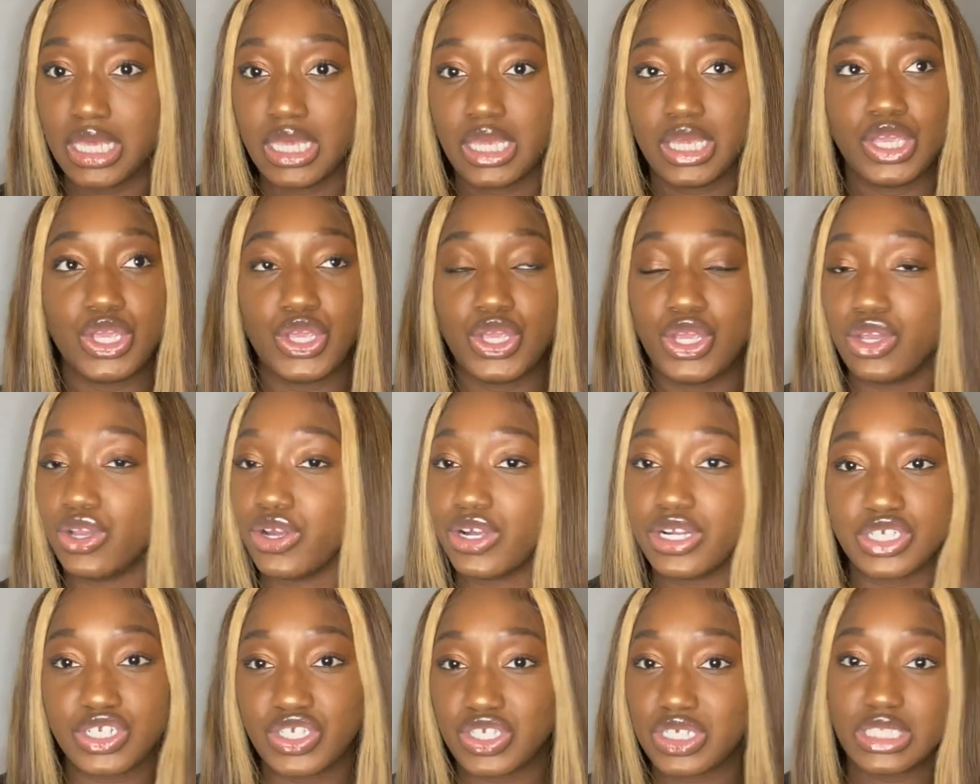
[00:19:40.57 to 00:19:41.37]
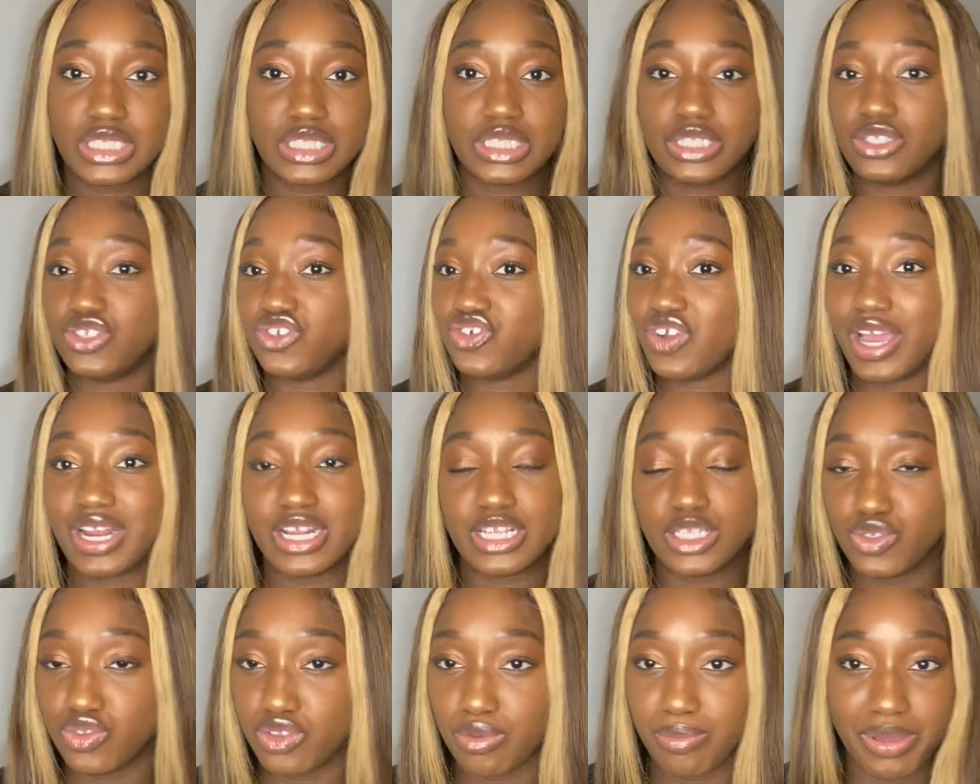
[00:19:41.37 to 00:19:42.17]
You're just trying to
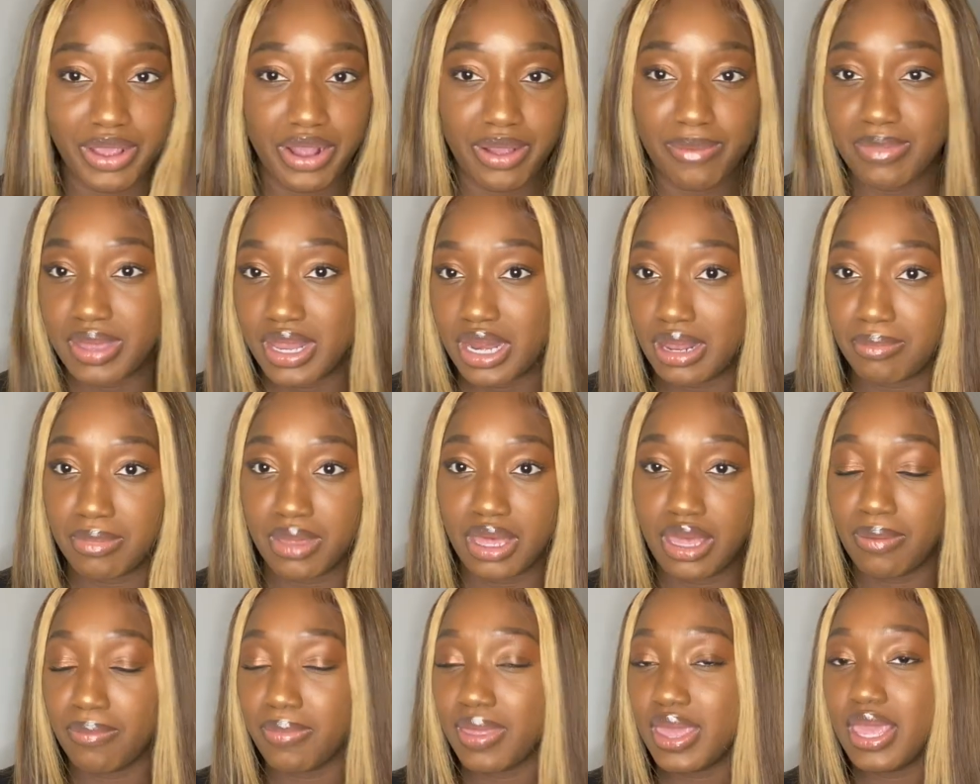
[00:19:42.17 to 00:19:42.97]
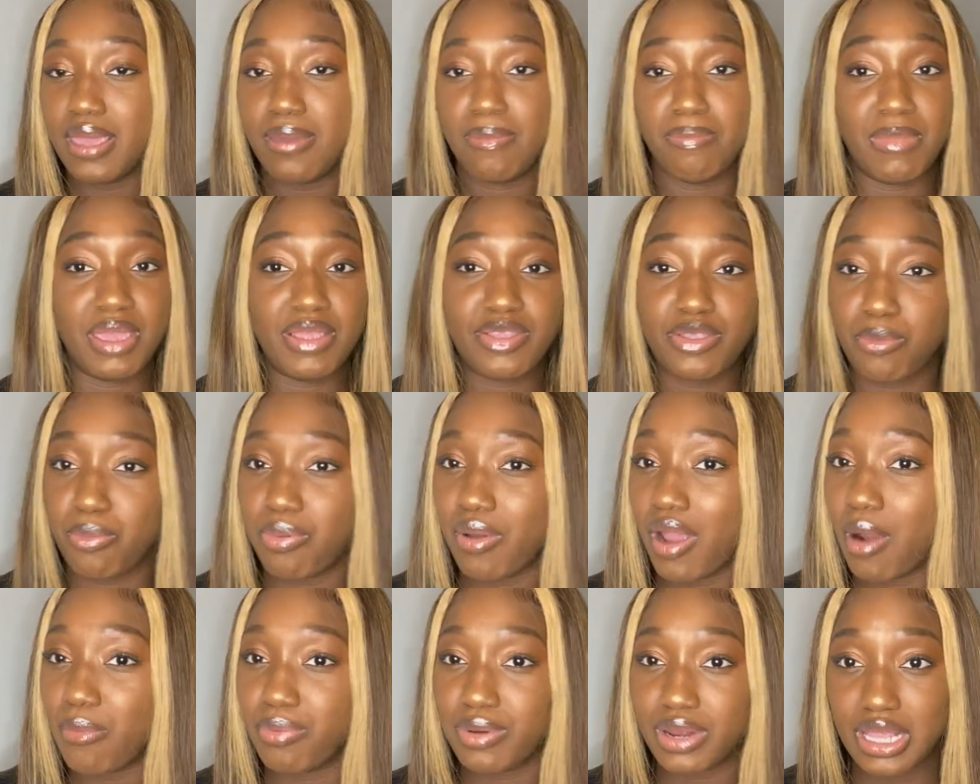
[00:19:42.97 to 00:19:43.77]
do the bare minimum, make the
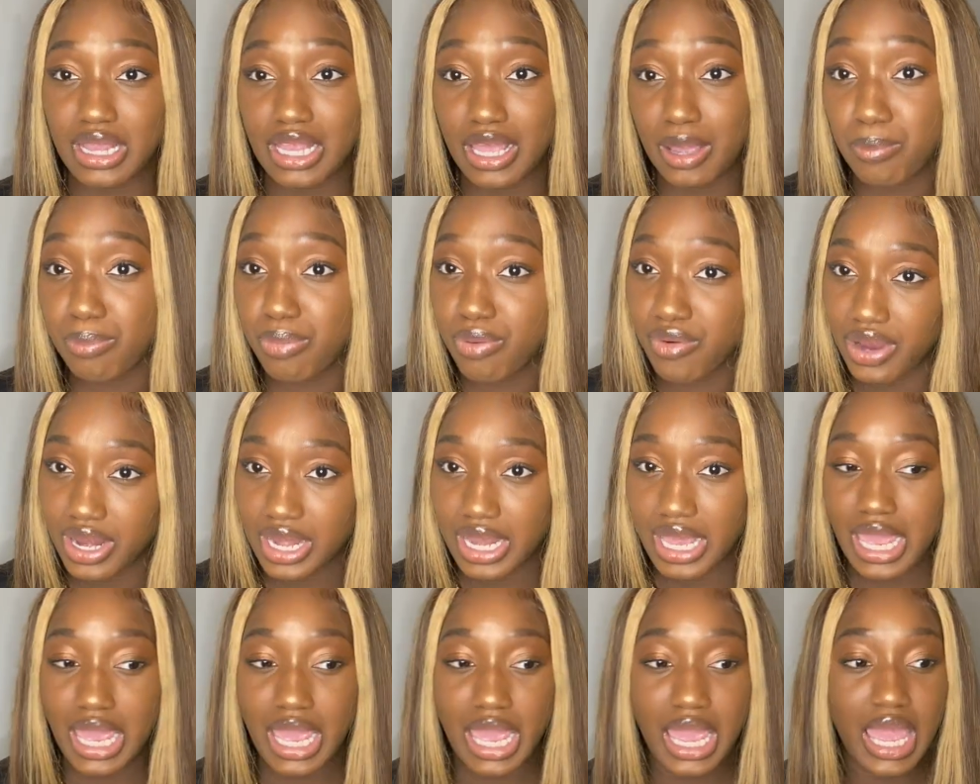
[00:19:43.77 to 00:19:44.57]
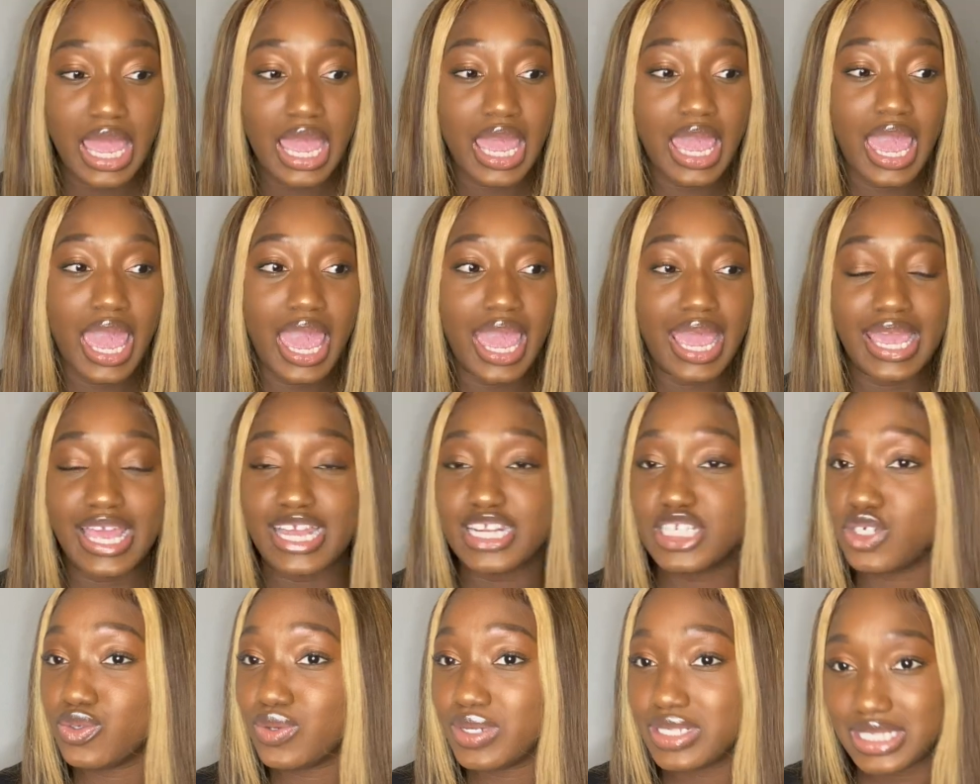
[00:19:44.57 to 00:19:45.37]
property look pretty, and
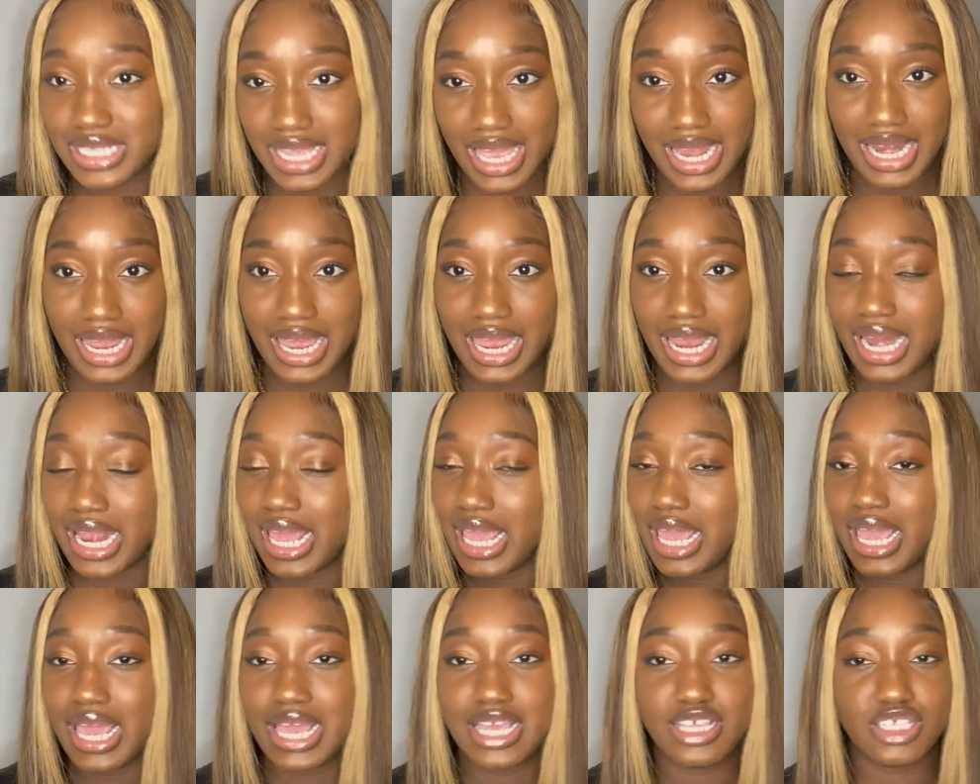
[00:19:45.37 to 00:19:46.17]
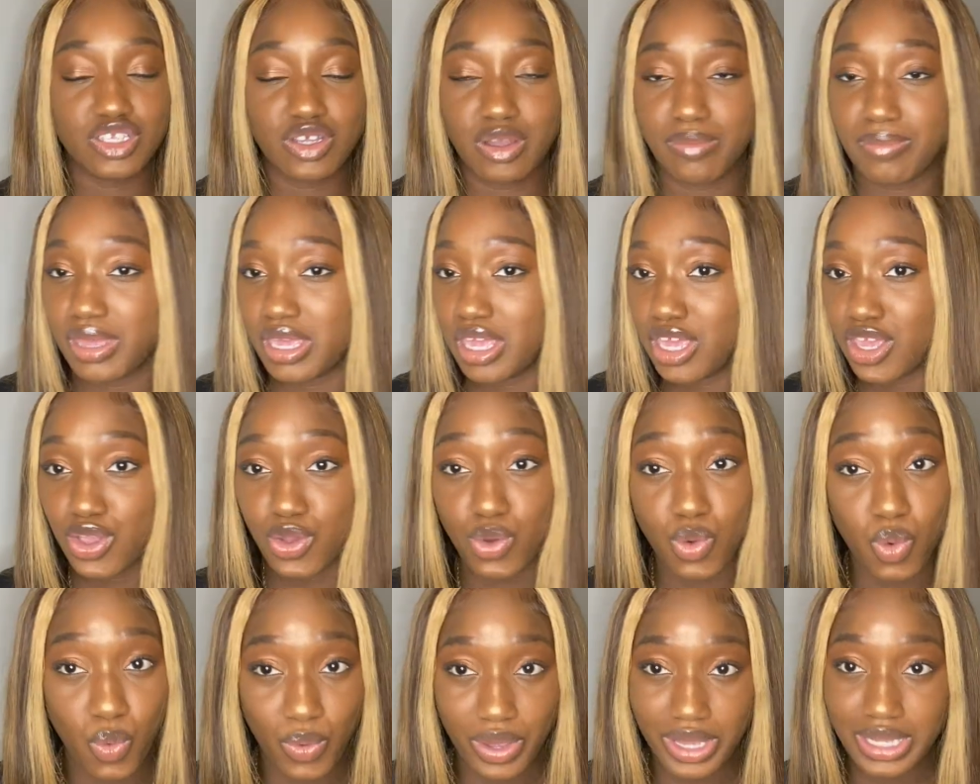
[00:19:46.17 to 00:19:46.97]
get you a tenant and start making your
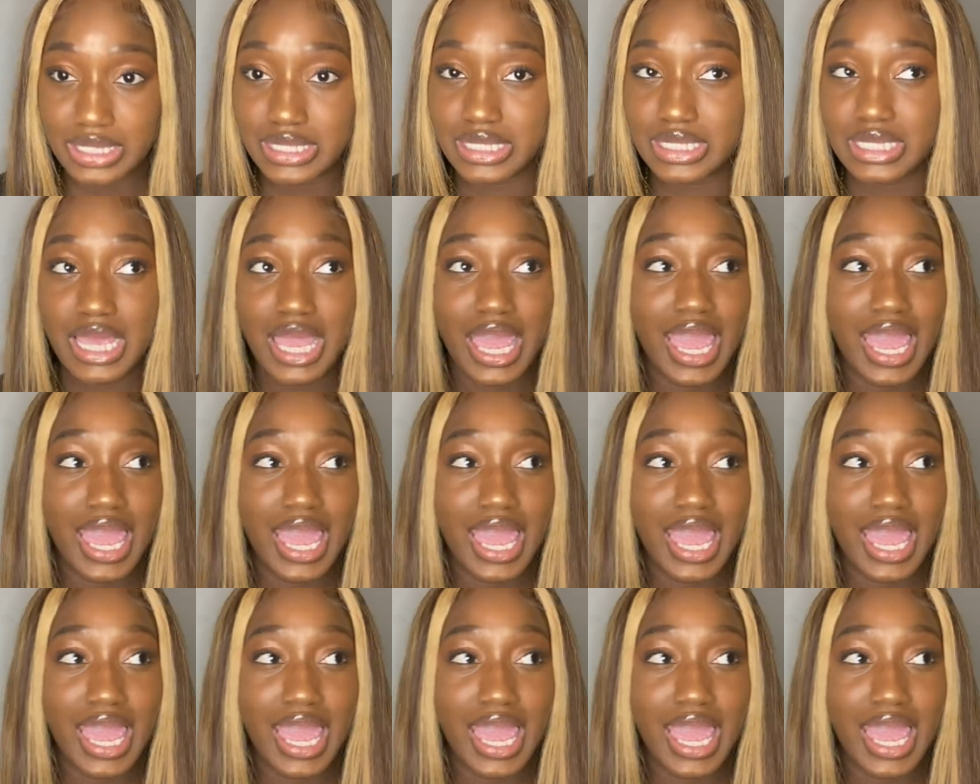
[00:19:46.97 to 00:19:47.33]
coins.